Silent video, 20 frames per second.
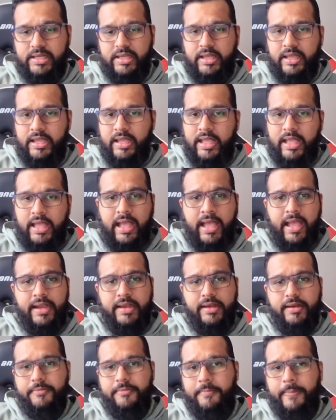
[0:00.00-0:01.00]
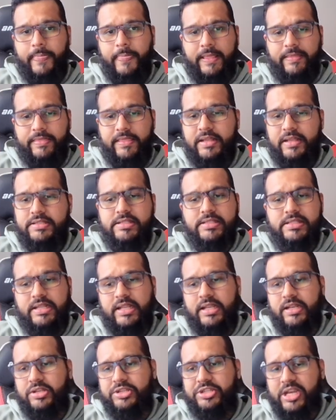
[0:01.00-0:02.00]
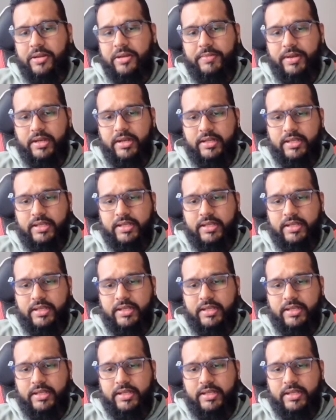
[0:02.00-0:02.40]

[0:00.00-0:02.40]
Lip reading: And that just led to checkmate.